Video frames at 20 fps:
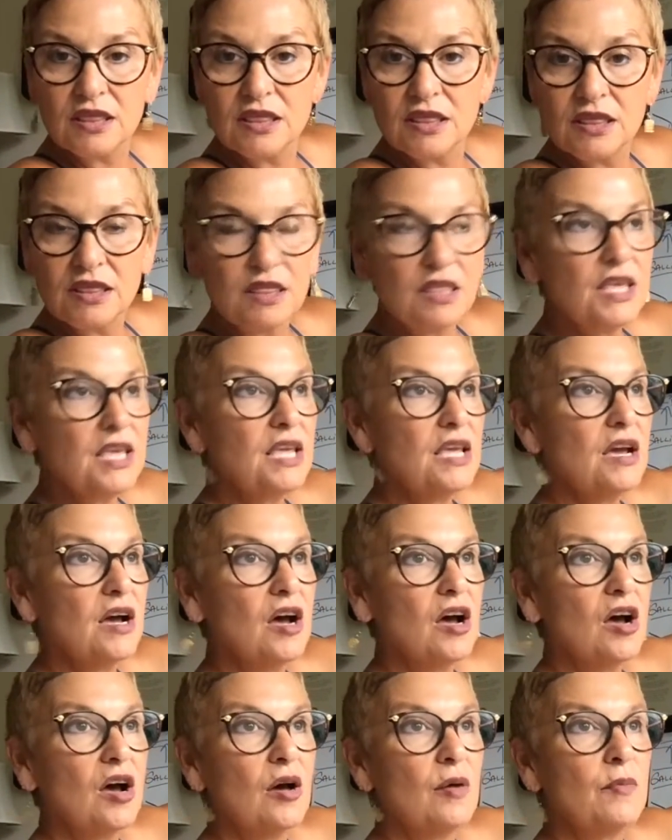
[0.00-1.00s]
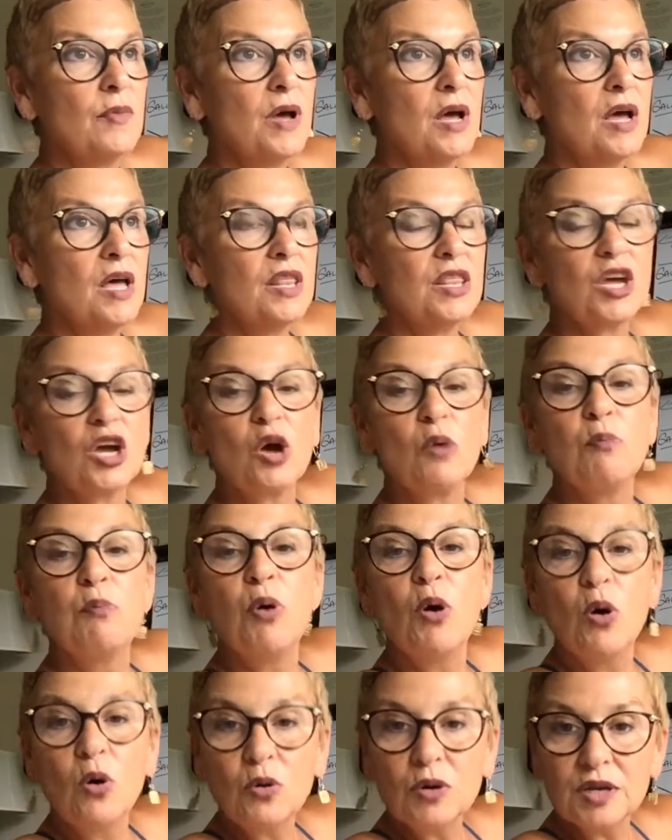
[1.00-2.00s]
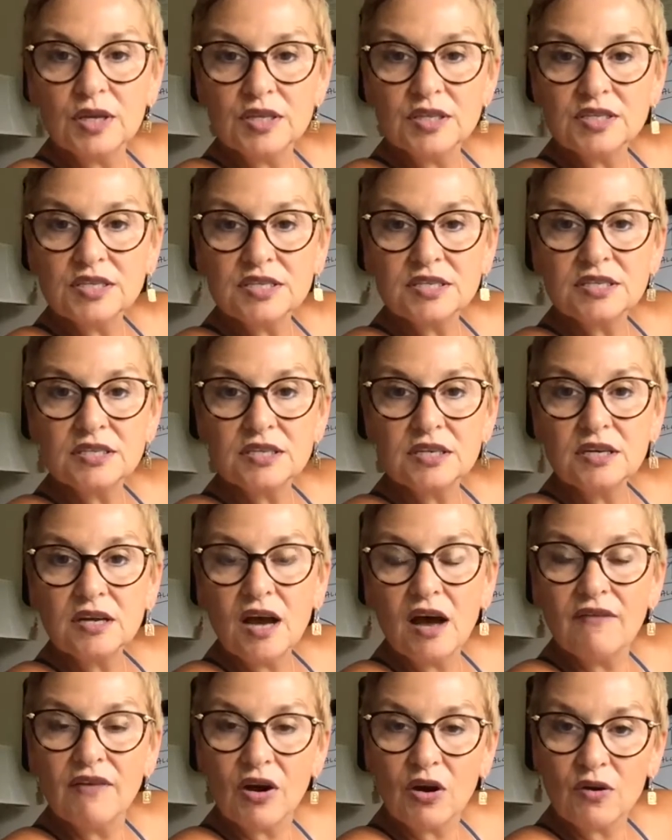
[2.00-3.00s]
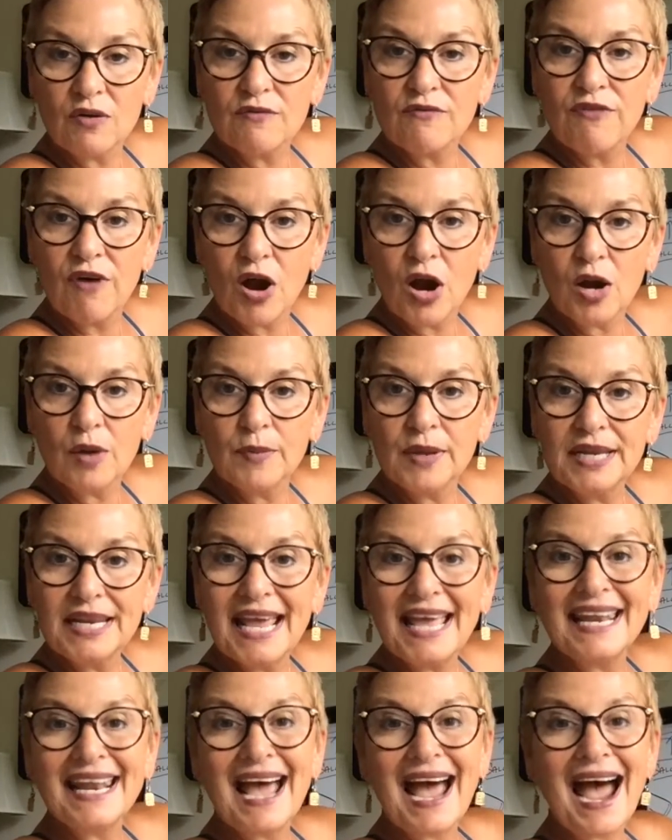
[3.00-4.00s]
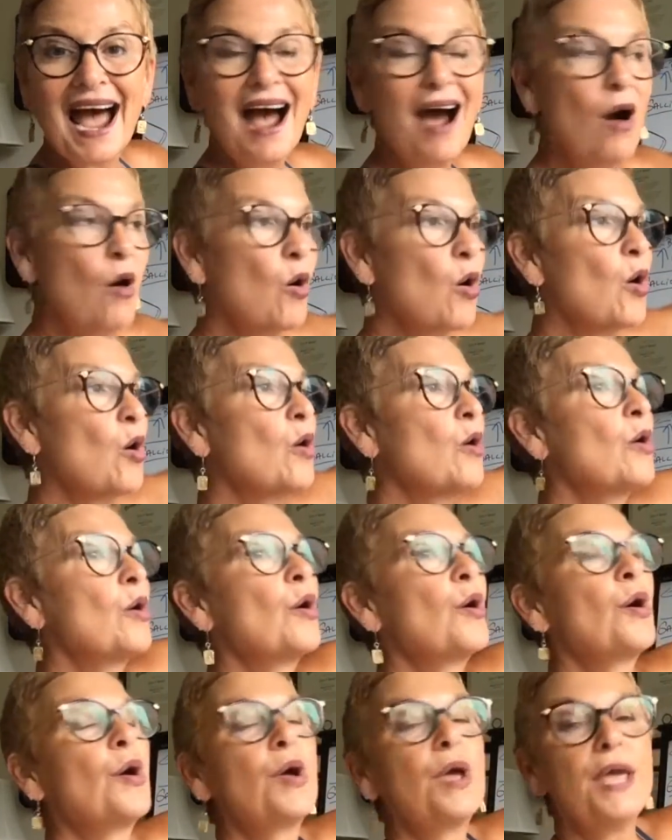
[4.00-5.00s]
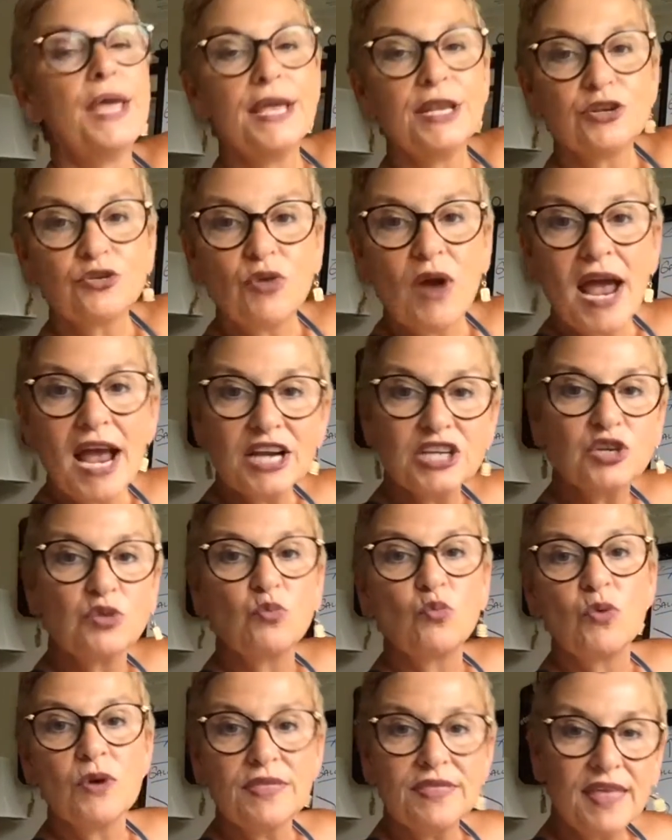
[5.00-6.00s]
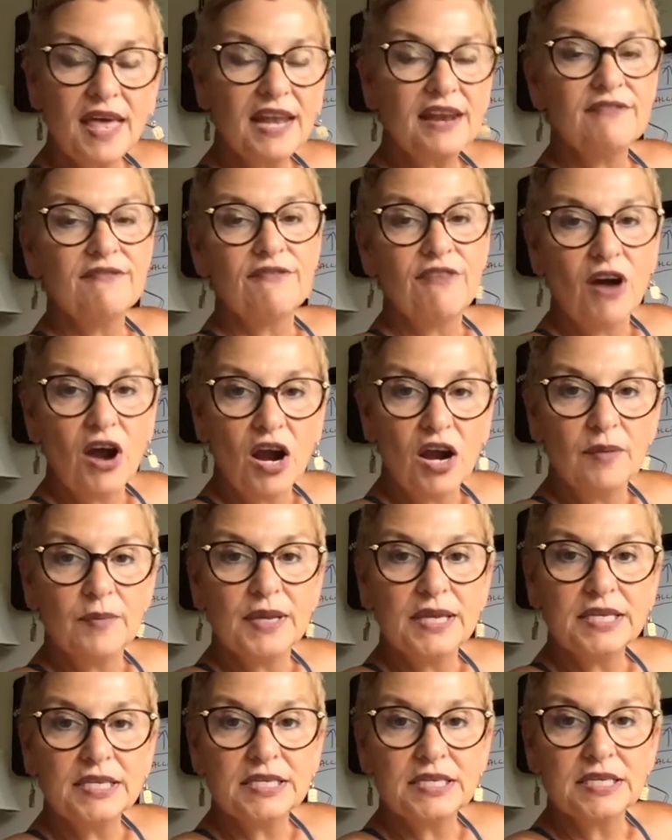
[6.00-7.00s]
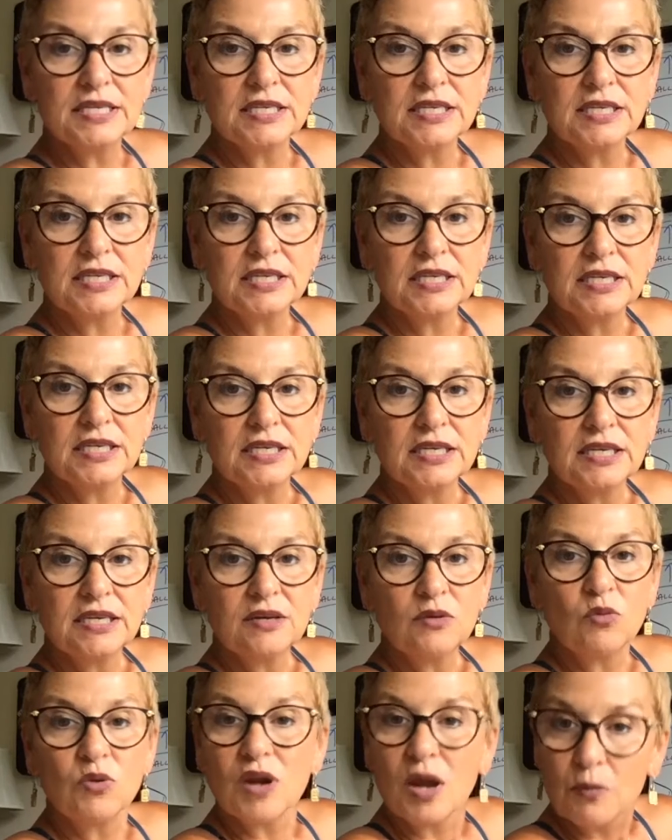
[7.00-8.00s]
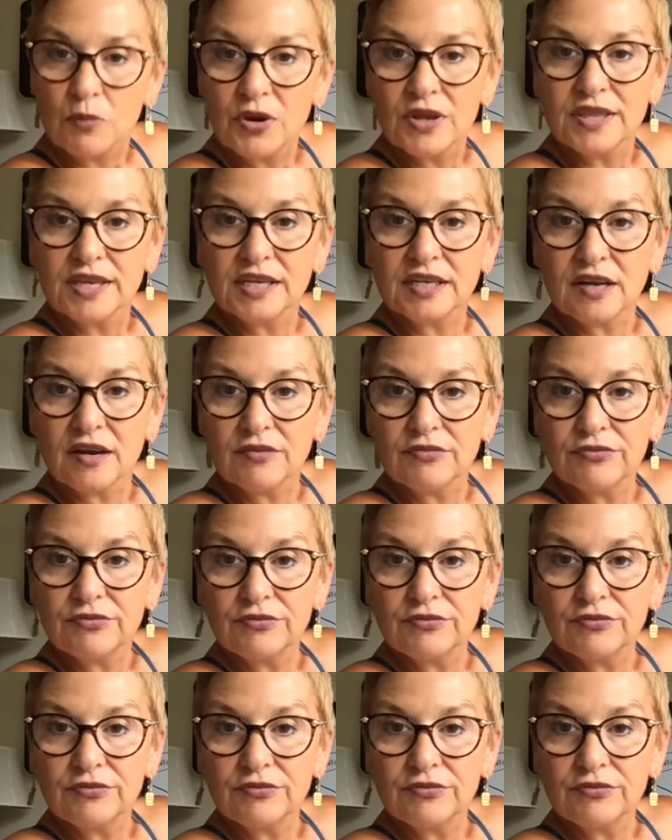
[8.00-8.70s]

the components of our environment and our interaction with that environment. We're not breathing enough.